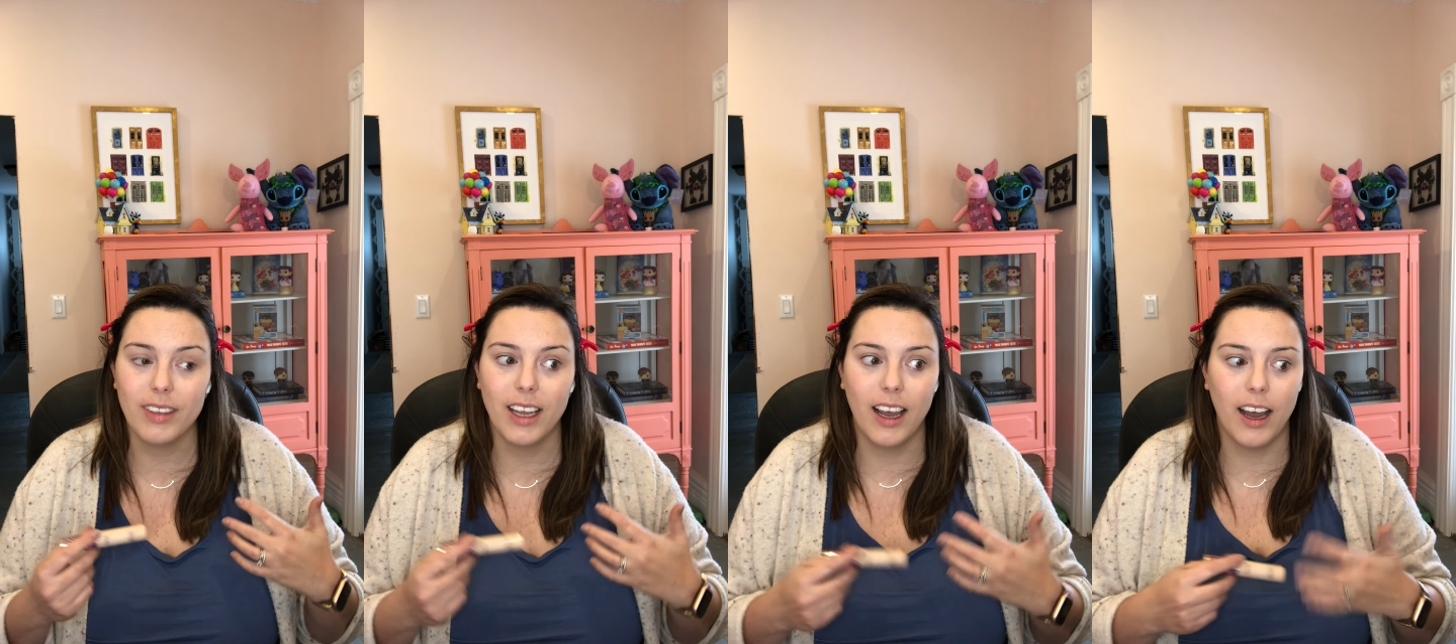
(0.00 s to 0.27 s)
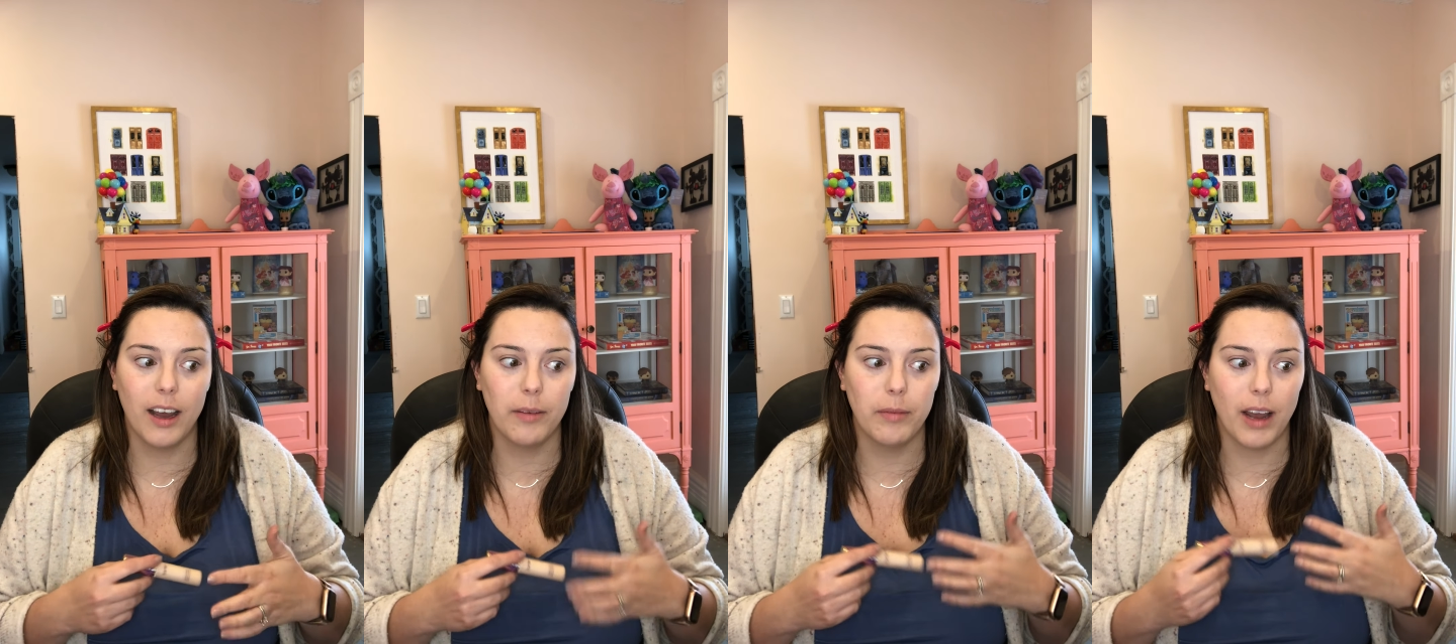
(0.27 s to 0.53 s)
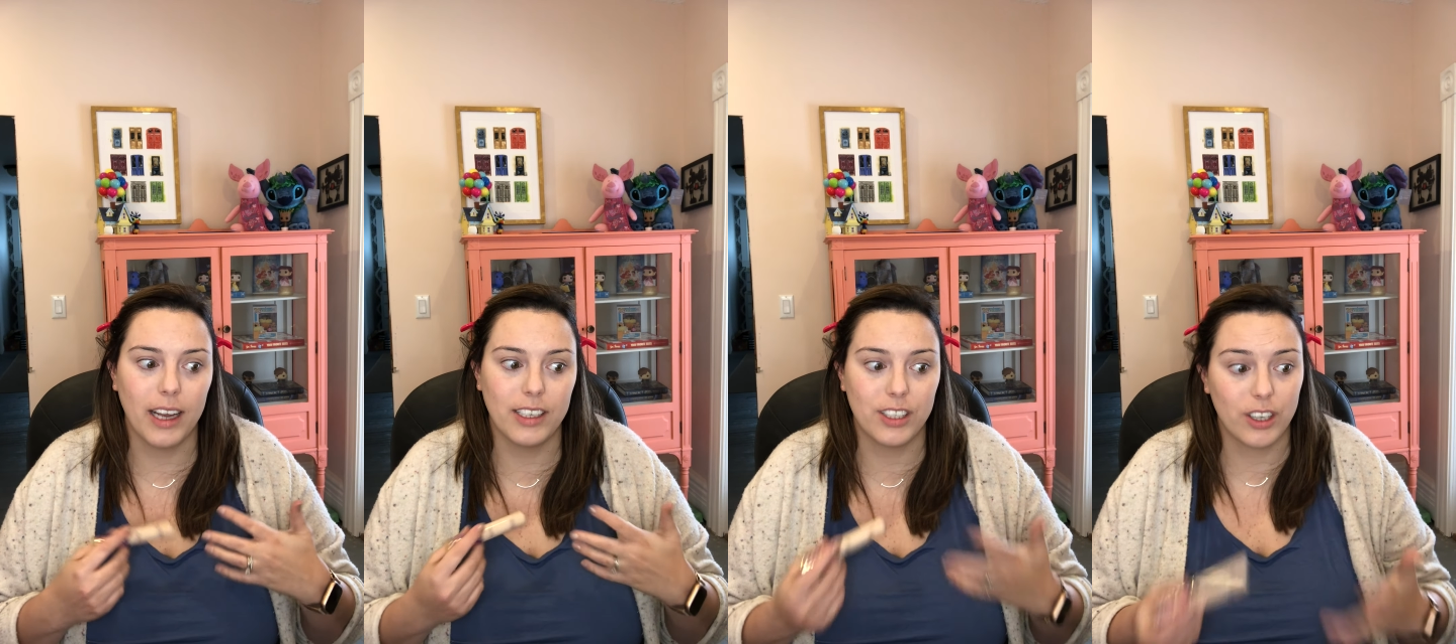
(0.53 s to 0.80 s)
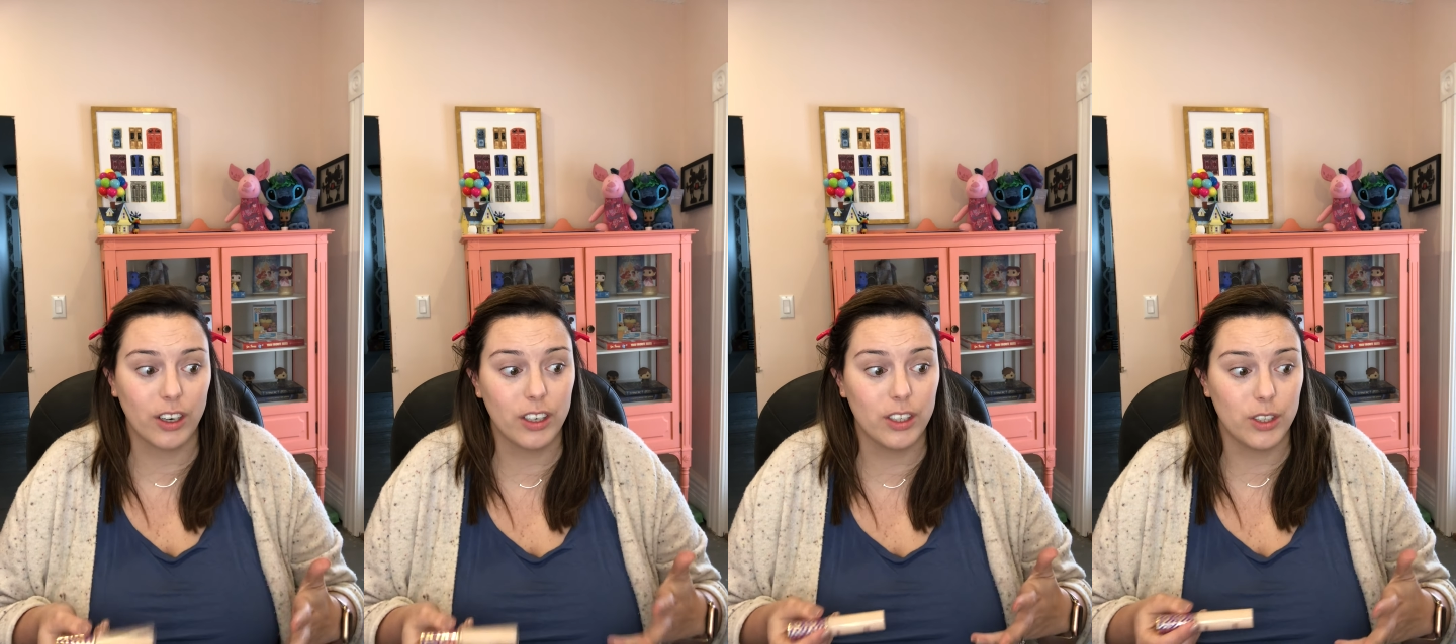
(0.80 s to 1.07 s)
I
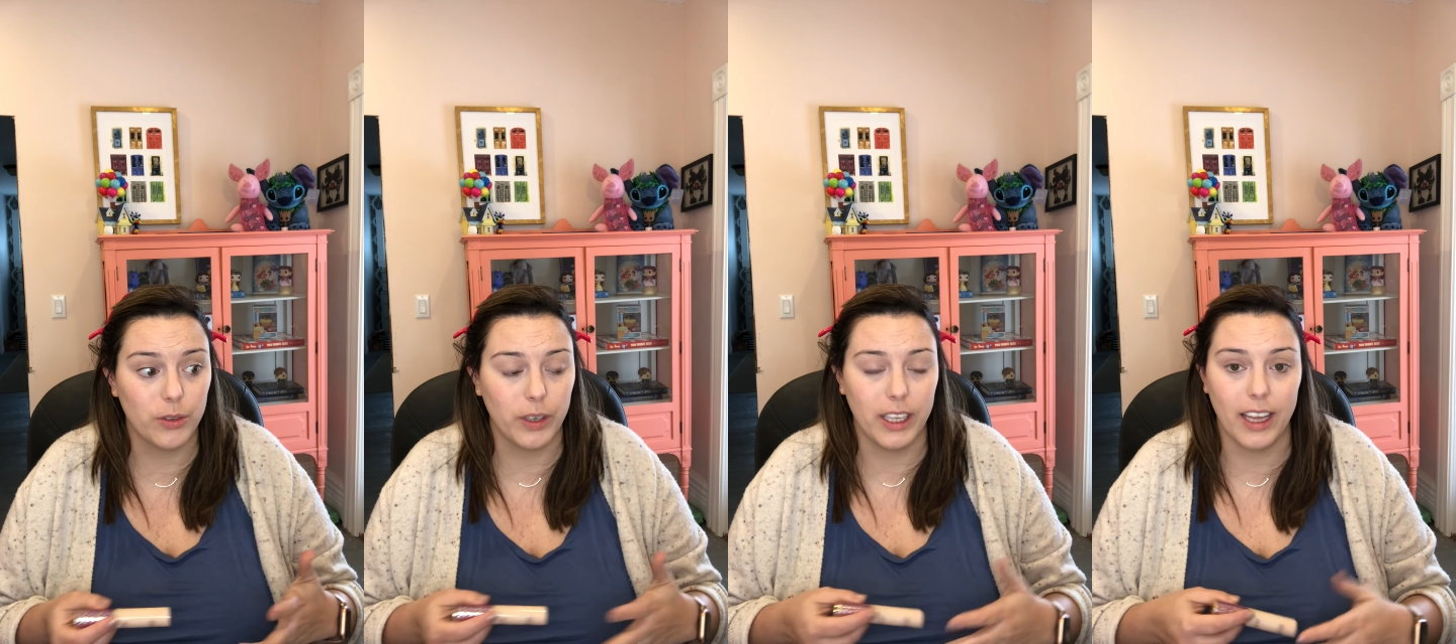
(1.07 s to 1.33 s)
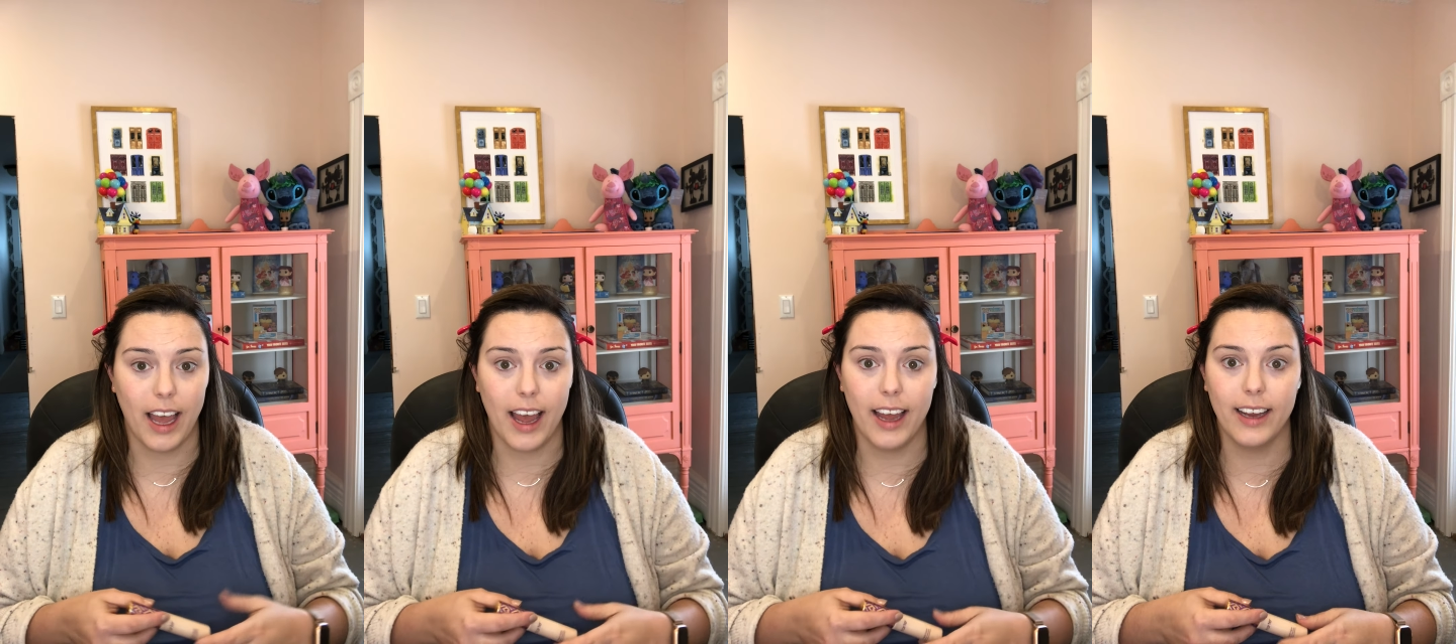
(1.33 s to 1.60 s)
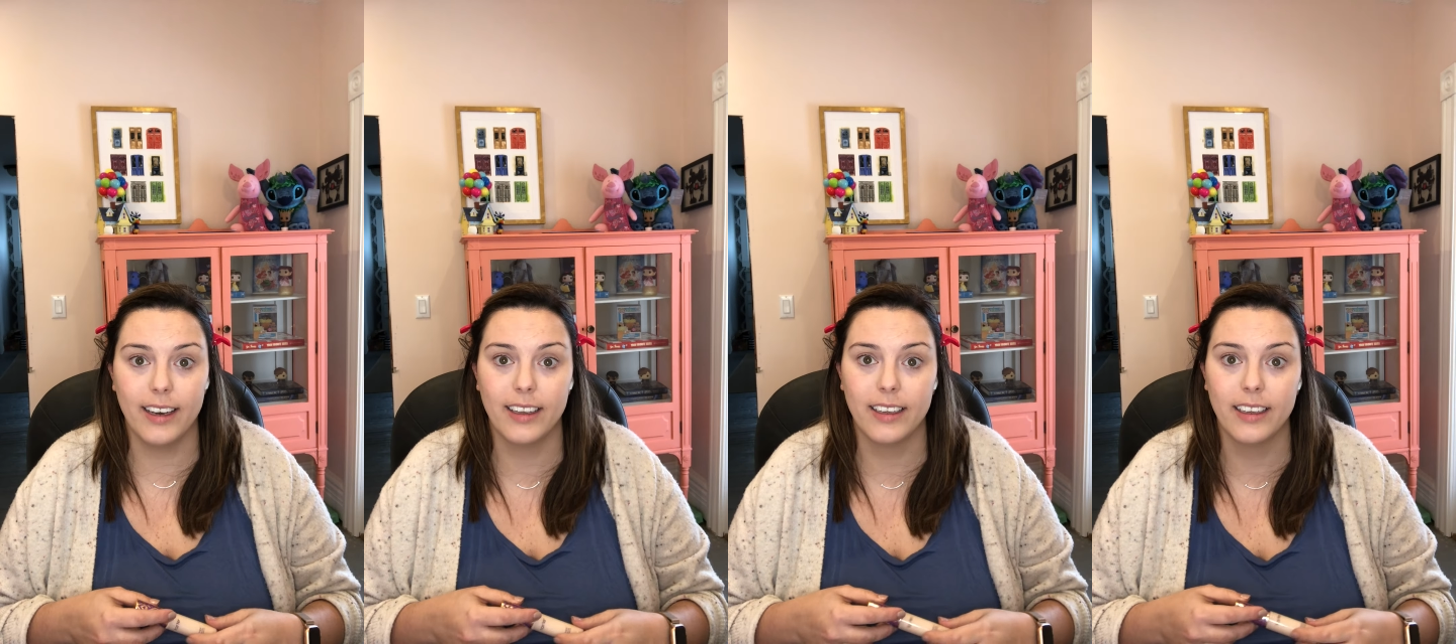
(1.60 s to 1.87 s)
started doing that.